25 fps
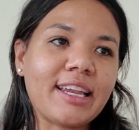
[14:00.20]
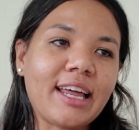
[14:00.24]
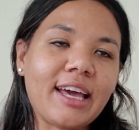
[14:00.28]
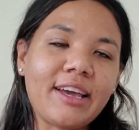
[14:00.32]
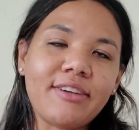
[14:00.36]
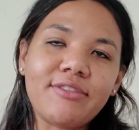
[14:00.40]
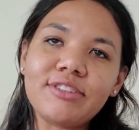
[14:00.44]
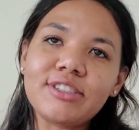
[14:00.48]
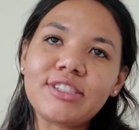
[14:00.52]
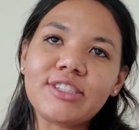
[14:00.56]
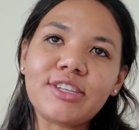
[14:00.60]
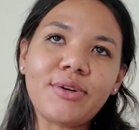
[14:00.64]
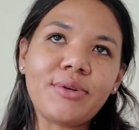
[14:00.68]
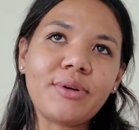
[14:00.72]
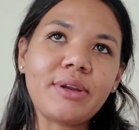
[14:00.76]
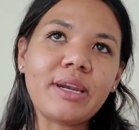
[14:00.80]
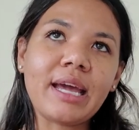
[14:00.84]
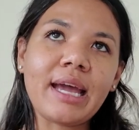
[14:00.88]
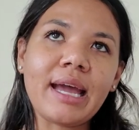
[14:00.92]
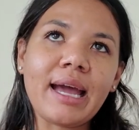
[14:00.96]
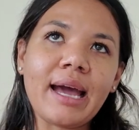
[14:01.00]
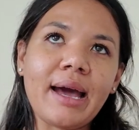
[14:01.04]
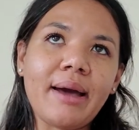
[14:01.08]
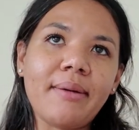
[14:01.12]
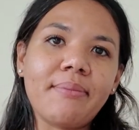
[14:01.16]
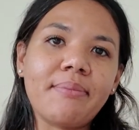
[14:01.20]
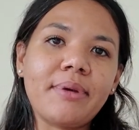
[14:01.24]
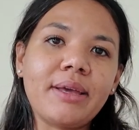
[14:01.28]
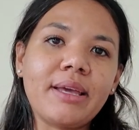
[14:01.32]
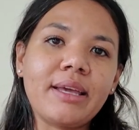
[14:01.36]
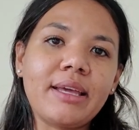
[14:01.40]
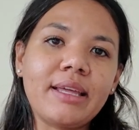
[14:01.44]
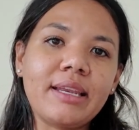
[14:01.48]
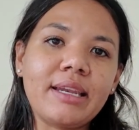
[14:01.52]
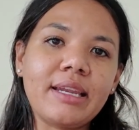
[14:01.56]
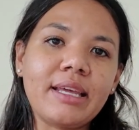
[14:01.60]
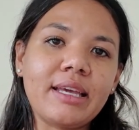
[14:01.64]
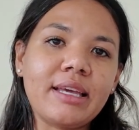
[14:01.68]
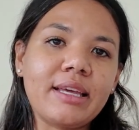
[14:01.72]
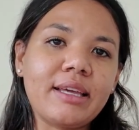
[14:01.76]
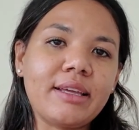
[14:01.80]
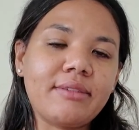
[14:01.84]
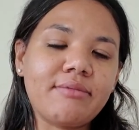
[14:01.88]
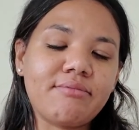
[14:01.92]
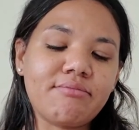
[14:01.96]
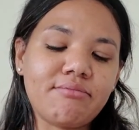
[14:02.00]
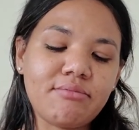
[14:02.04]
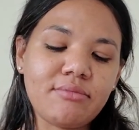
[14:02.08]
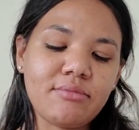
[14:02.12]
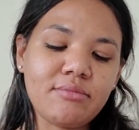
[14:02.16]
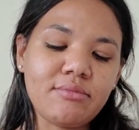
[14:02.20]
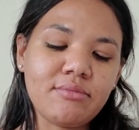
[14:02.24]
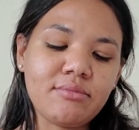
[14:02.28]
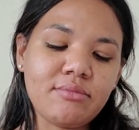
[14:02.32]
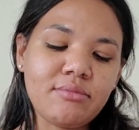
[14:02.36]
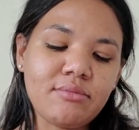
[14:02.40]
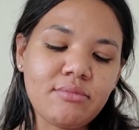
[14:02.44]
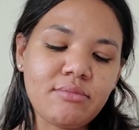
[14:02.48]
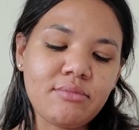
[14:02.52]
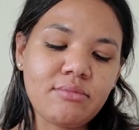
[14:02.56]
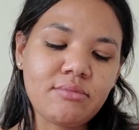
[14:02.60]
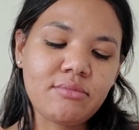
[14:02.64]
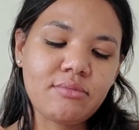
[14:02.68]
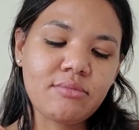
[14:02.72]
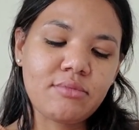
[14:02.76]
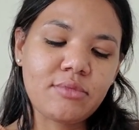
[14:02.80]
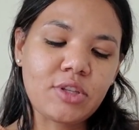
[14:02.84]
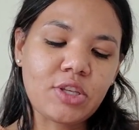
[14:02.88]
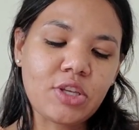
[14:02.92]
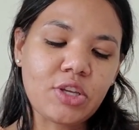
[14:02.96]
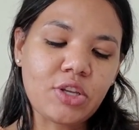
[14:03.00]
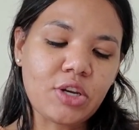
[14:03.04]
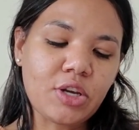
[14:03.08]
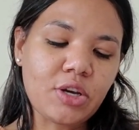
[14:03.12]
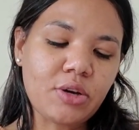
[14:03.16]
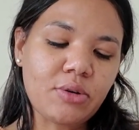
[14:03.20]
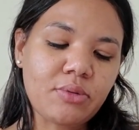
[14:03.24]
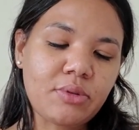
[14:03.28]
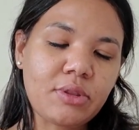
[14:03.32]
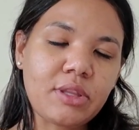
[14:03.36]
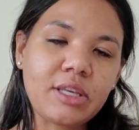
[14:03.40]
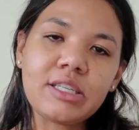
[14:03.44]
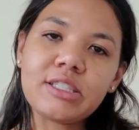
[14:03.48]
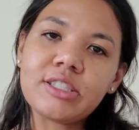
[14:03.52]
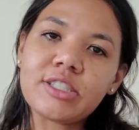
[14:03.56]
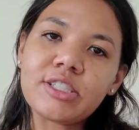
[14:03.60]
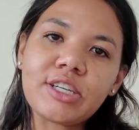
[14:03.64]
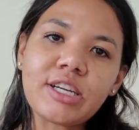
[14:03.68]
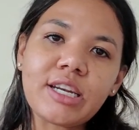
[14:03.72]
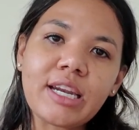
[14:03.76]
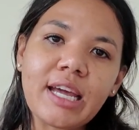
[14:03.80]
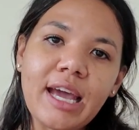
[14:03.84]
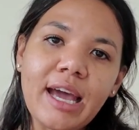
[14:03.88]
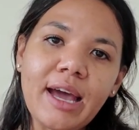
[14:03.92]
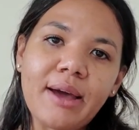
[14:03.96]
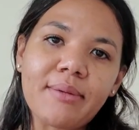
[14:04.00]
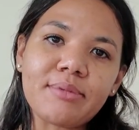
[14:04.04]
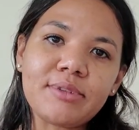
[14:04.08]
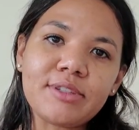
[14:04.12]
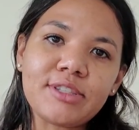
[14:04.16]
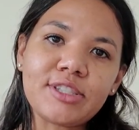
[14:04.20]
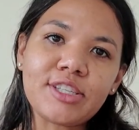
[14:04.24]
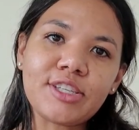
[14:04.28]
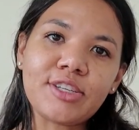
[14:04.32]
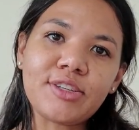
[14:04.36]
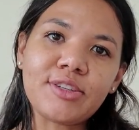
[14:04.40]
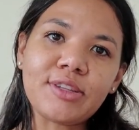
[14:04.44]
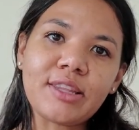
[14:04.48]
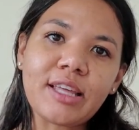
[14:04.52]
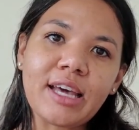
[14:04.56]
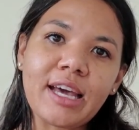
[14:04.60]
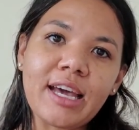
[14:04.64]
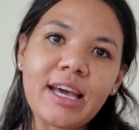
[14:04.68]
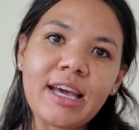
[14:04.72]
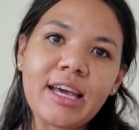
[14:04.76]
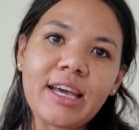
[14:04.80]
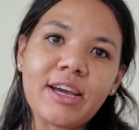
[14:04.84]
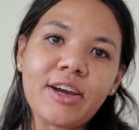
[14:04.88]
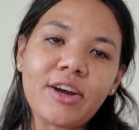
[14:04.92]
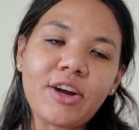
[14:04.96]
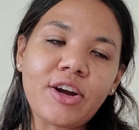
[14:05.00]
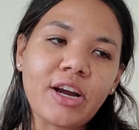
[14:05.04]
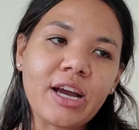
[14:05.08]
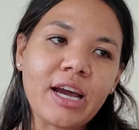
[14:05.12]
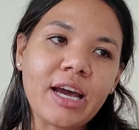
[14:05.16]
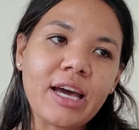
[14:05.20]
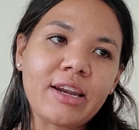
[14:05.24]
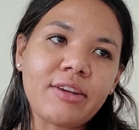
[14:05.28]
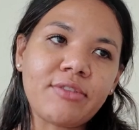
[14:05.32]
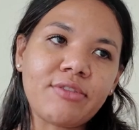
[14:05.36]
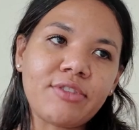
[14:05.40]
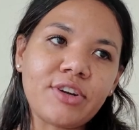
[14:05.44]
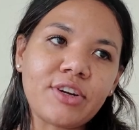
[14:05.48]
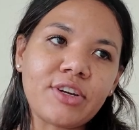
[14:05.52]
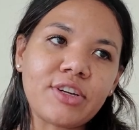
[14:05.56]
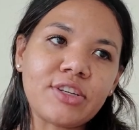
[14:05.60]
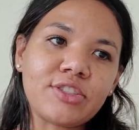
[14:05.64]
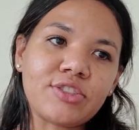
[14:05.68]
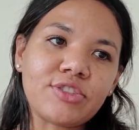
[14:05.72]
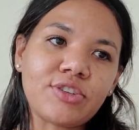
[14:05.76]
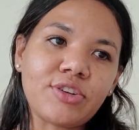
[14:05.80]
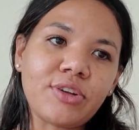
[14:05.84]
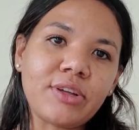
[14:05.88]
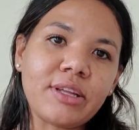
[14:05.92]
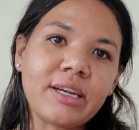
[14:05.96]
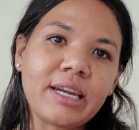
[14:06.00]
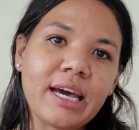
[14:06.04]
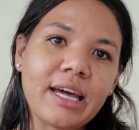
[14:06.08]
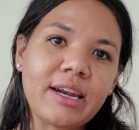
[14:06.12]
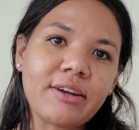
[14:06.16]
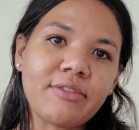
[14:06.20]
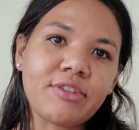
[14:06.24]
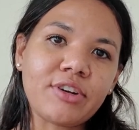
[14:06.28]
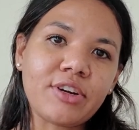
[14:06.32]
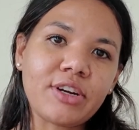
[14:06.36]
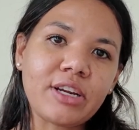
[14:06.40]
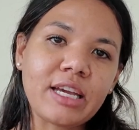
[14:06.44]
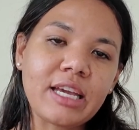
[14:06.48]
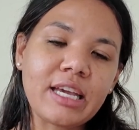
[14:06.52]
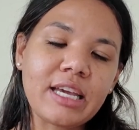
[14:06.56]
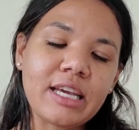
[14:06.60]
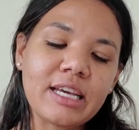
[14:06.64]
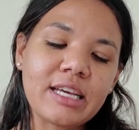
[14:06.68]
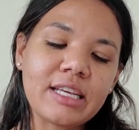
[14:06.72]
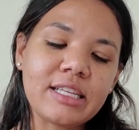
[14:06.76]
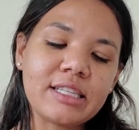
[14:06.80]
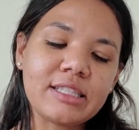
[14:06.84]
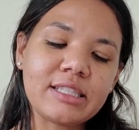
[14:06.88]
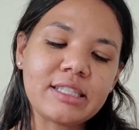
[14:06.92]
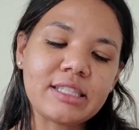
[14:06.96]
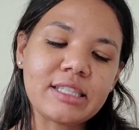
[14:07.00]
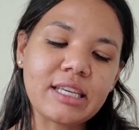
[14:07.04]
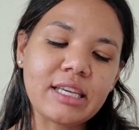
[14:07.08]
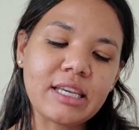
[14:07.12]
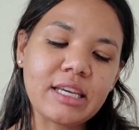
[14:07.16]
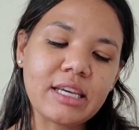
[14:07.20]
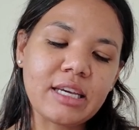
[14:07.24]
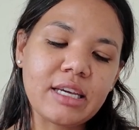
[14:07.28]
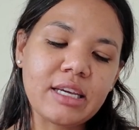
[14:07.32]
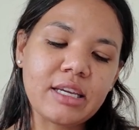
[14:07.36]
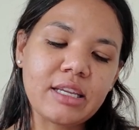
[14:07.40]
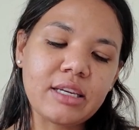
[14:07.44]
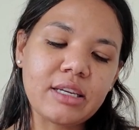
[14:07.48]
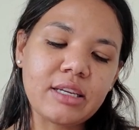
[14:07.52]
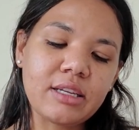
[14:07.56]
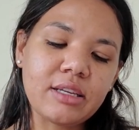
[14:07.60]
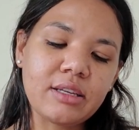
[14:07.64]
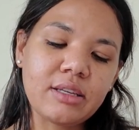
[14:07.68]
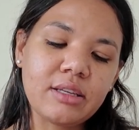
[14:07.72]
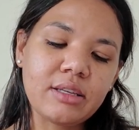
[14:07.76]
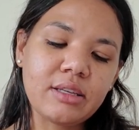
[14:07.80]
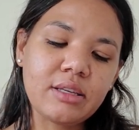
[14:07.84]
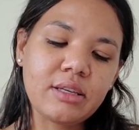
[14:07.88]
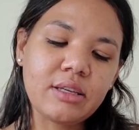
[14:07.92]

life is going to happen, and you know, things are going to happen to you that are out of your control and out of your hands. And